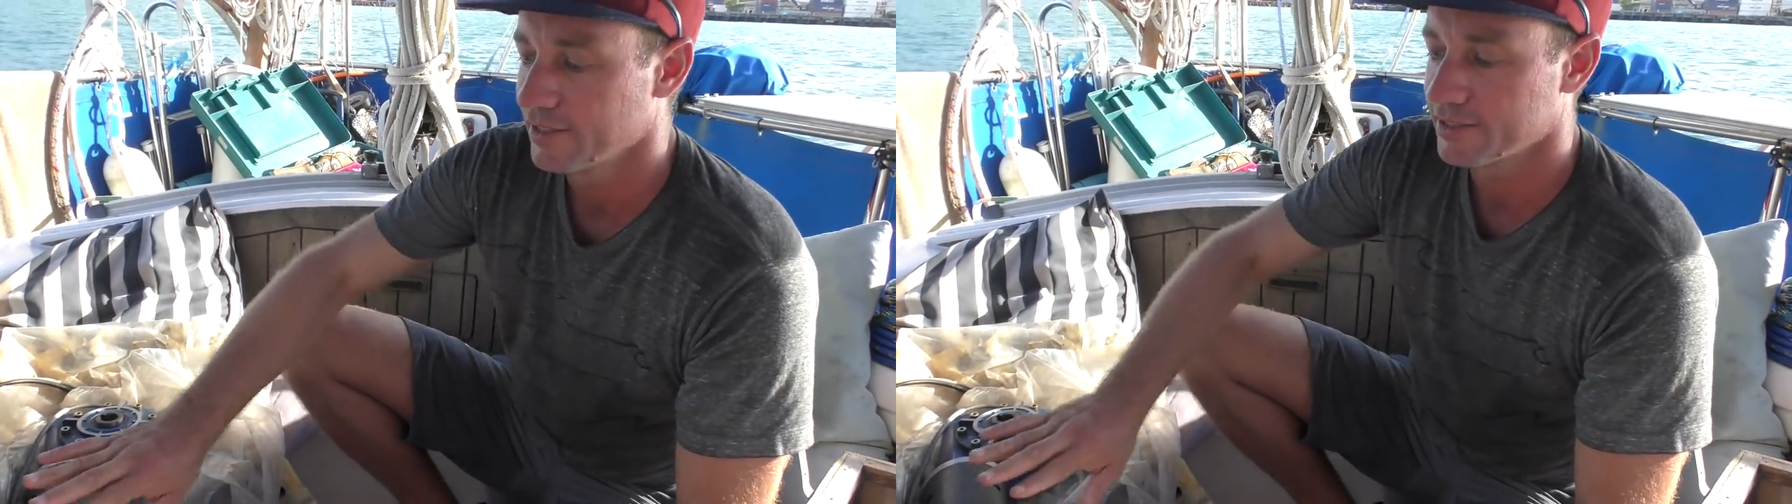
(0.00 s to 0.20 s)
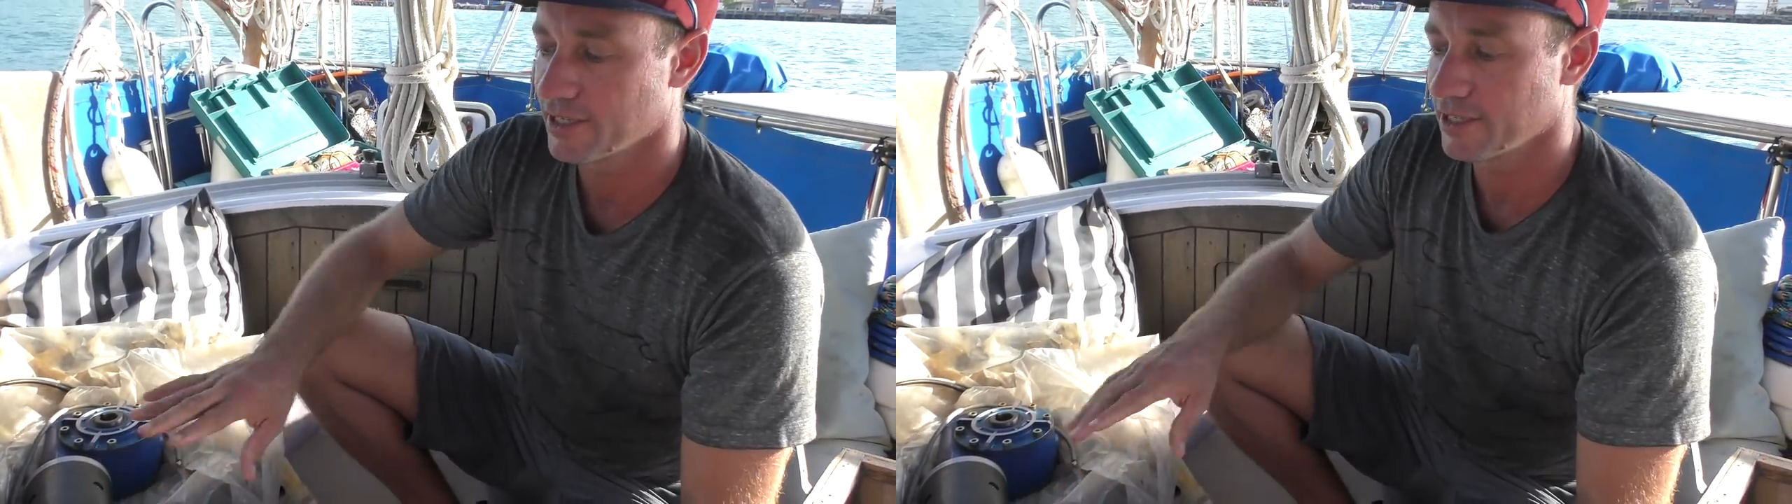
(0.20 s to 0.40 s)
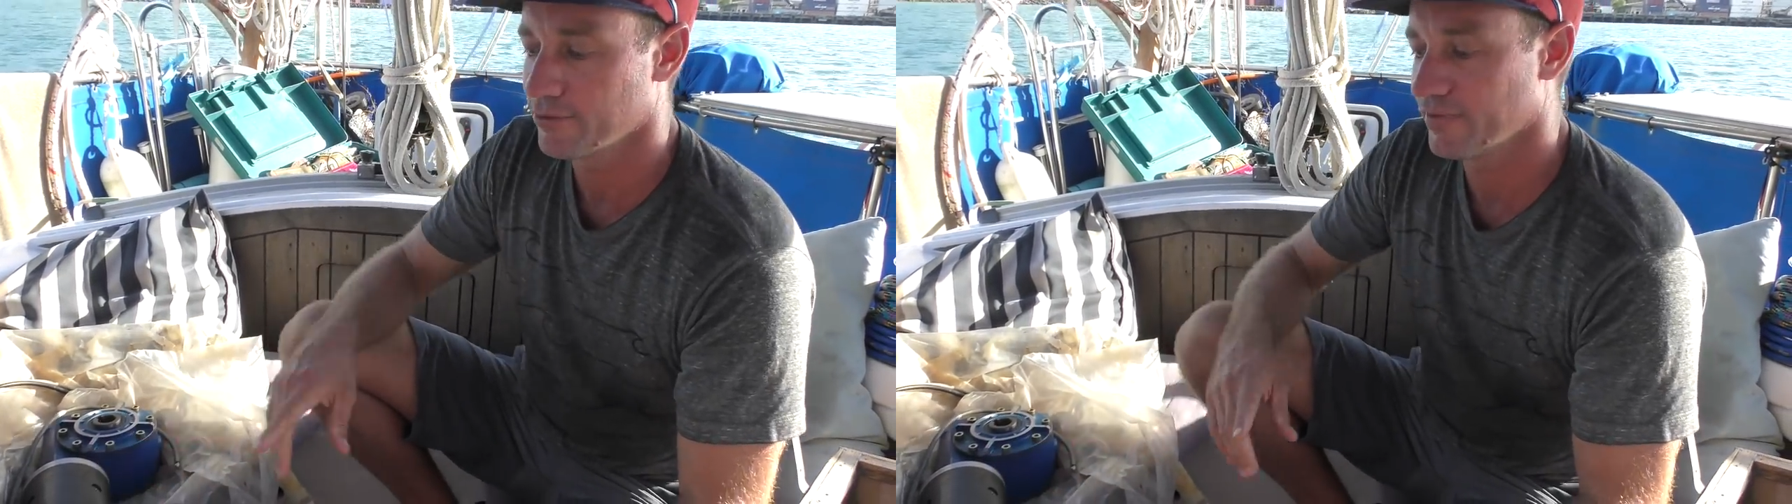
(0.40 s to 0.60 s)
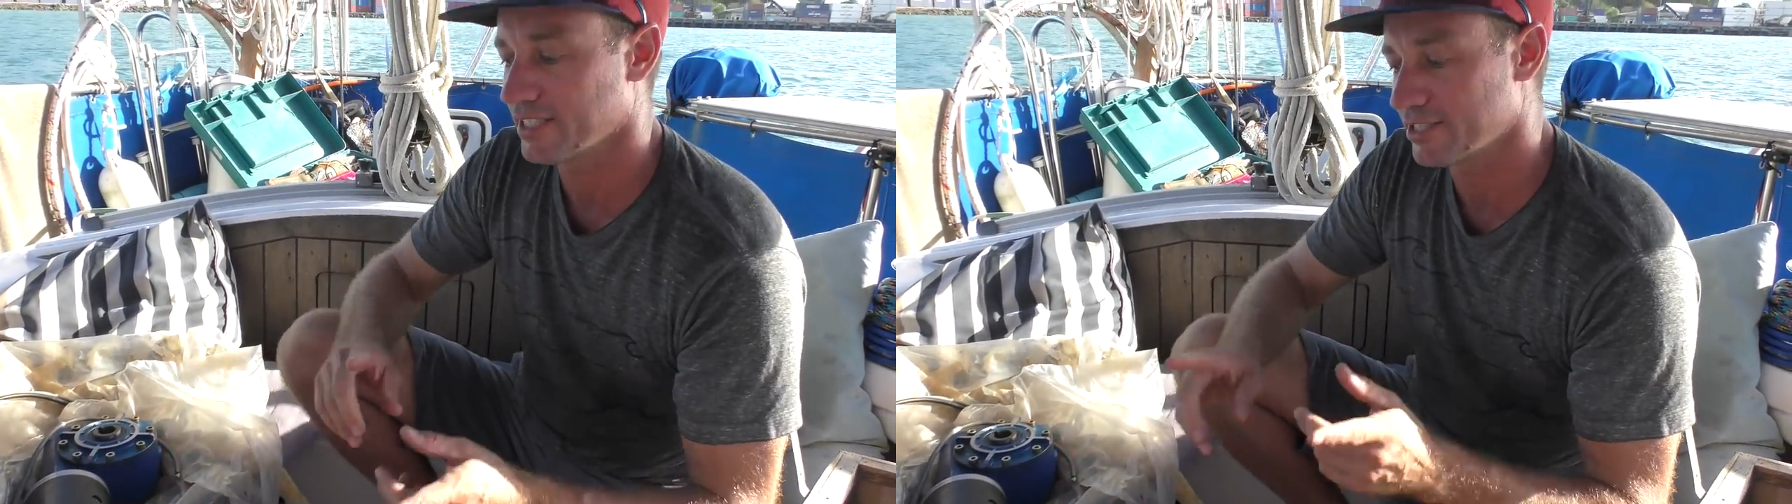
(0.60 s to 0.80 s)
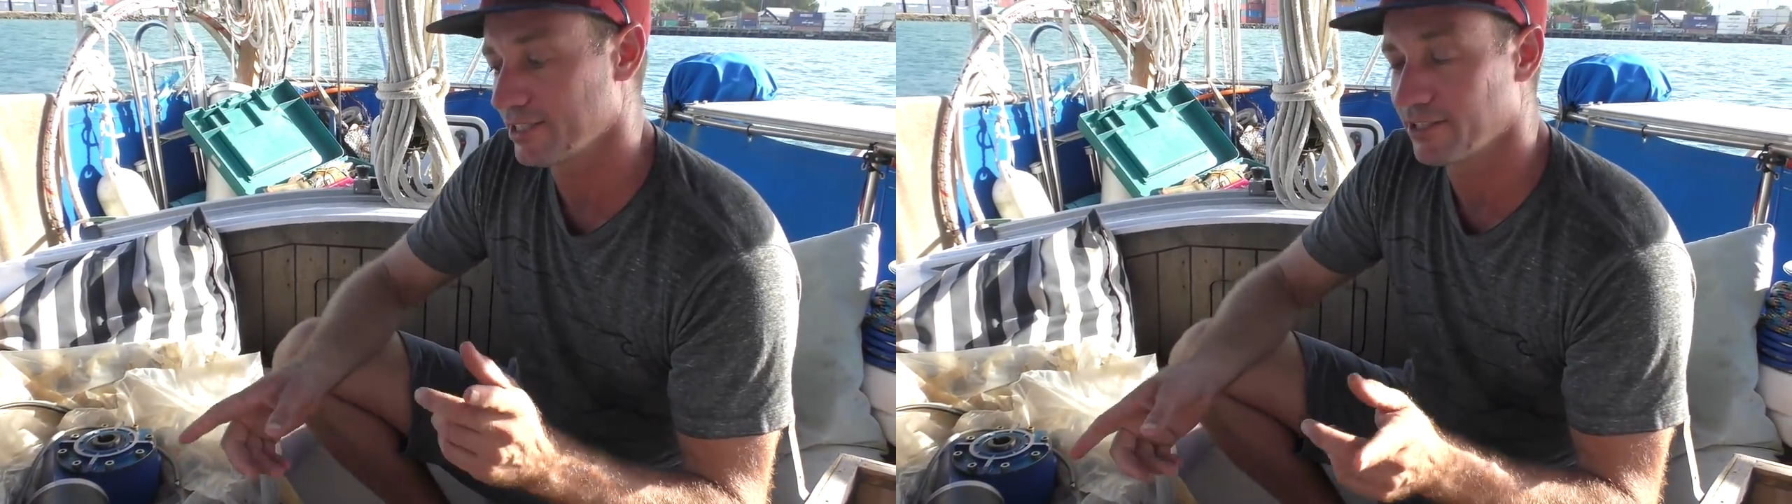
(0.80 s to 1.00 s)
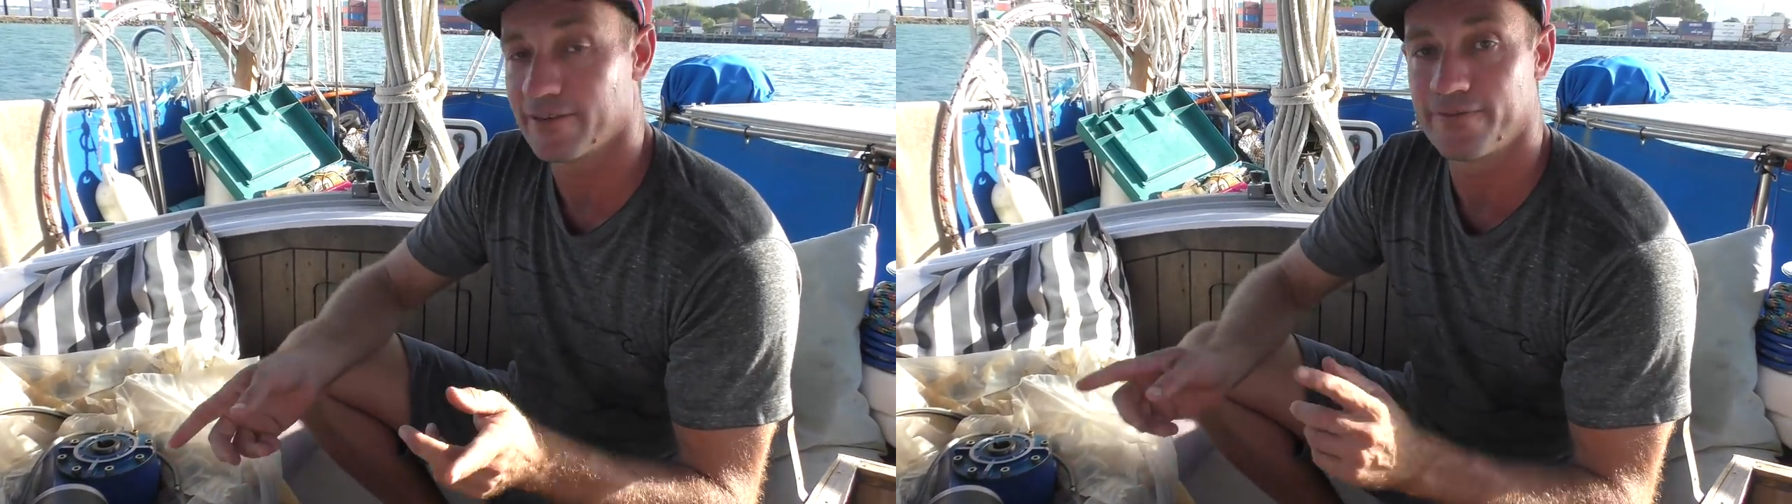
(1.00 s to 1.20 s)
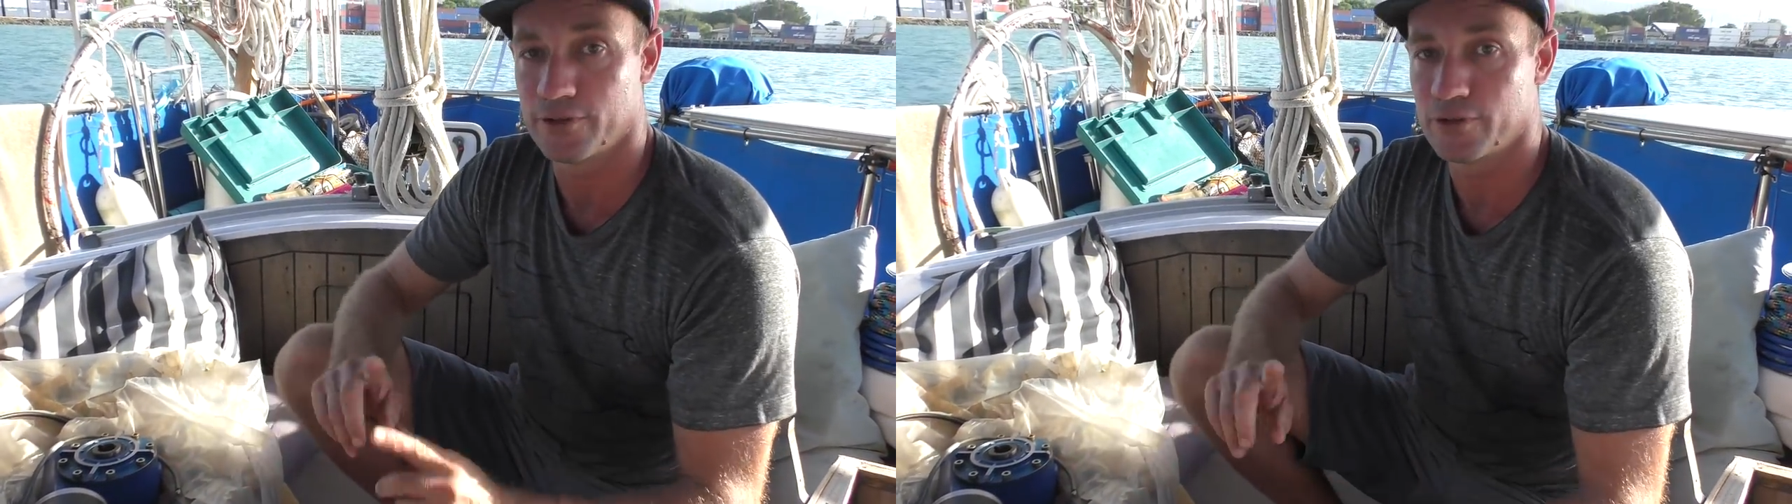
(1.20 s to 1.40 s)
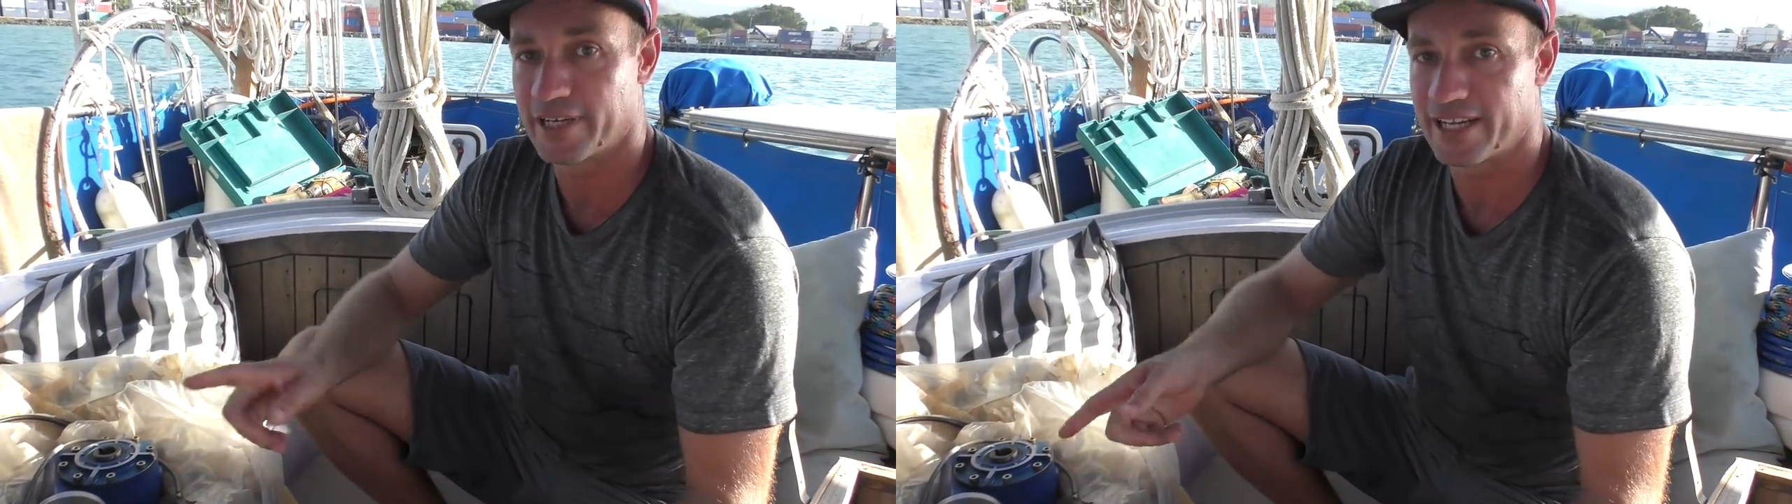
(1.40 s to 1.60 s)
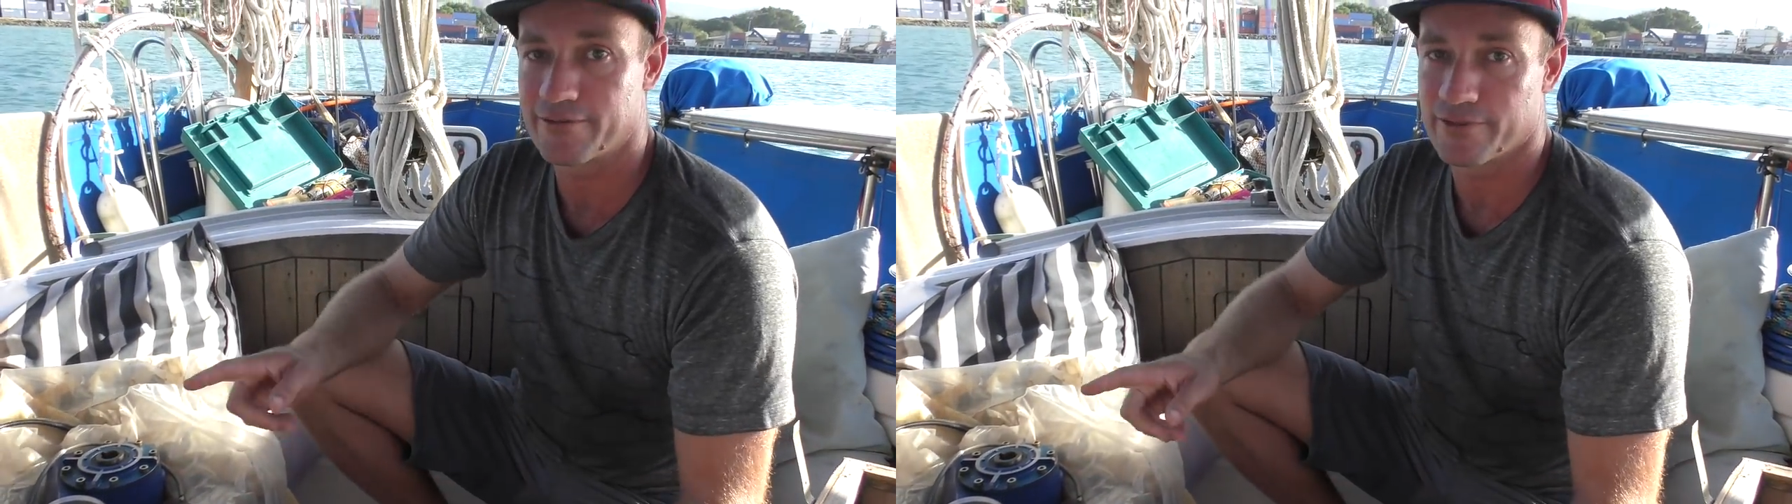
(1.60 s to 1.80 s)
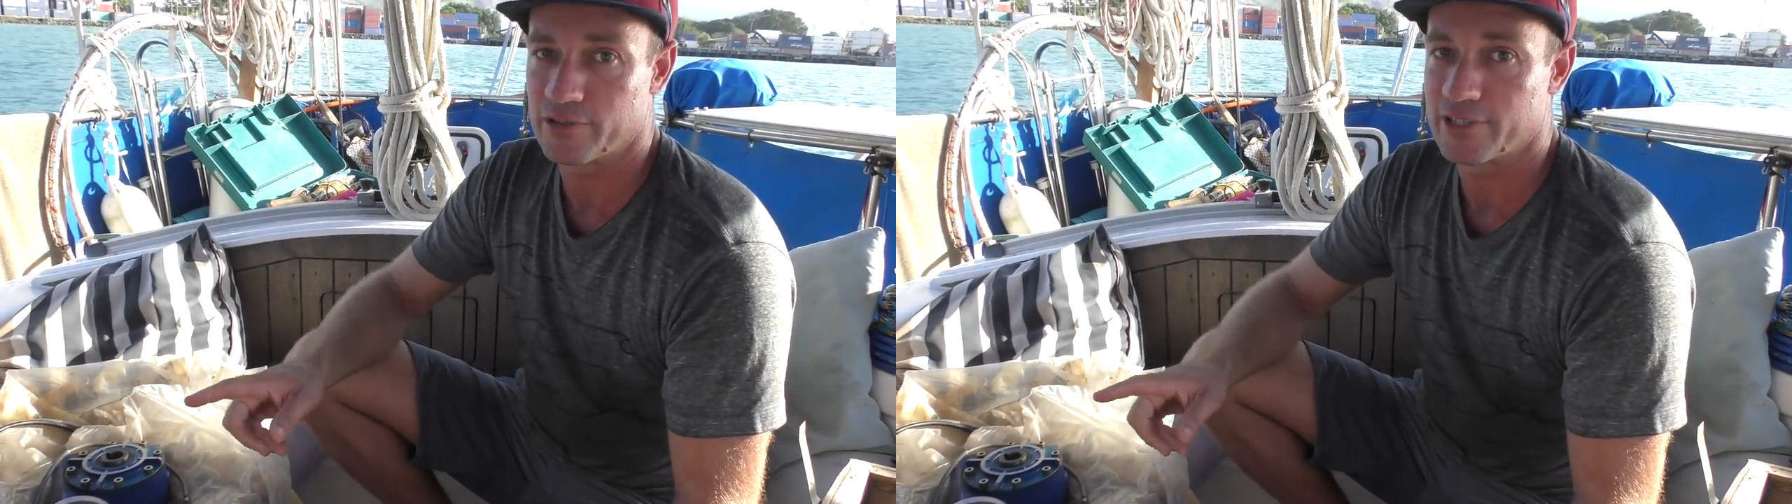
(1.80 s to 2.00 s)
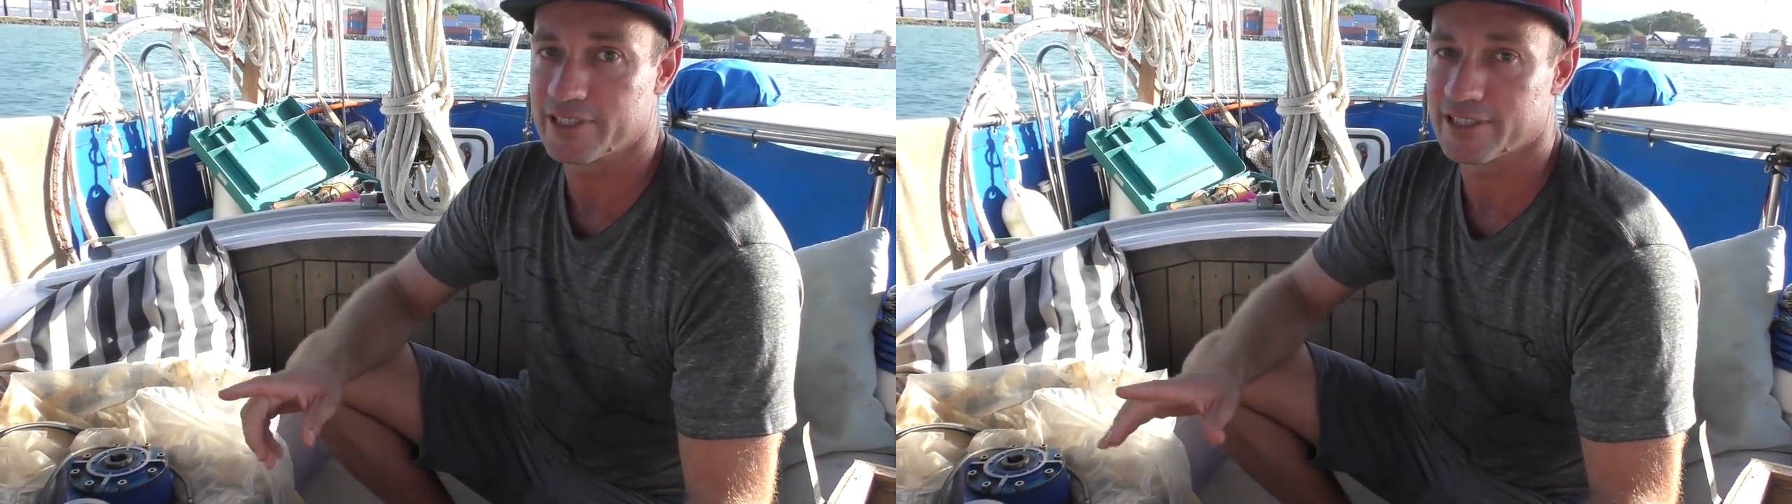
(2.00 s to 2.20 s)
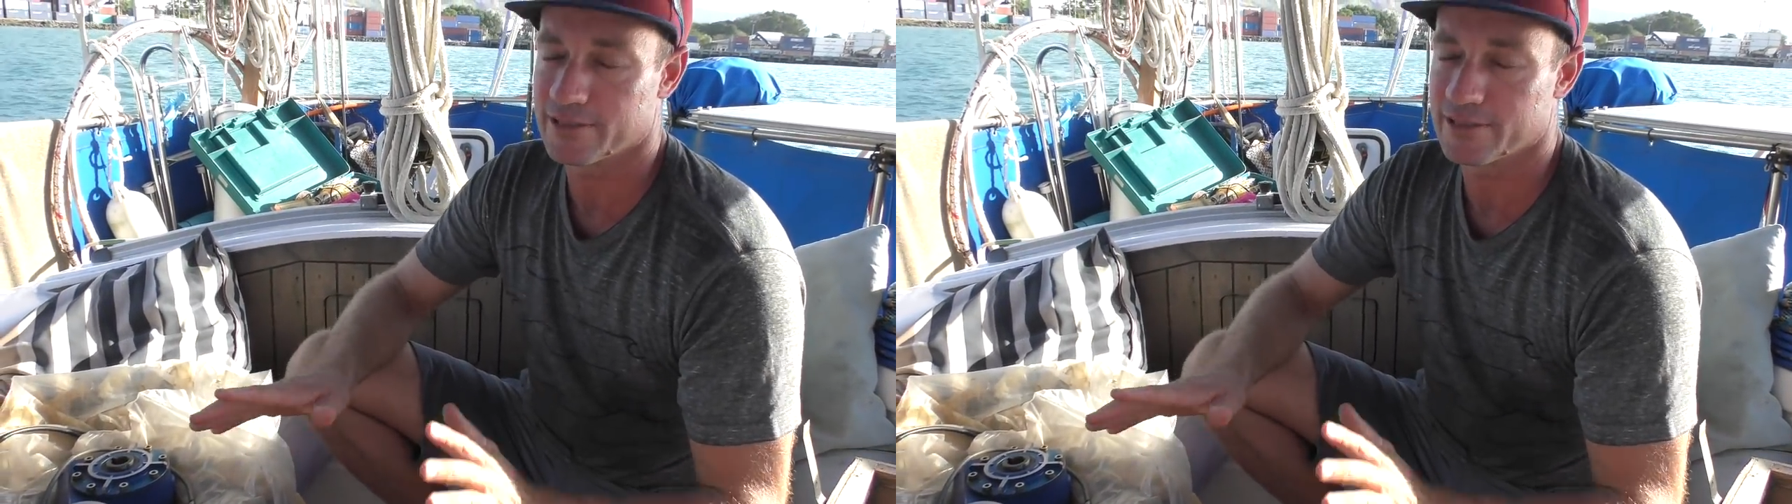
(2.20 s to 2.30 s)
so that we've actually got forward and reverse.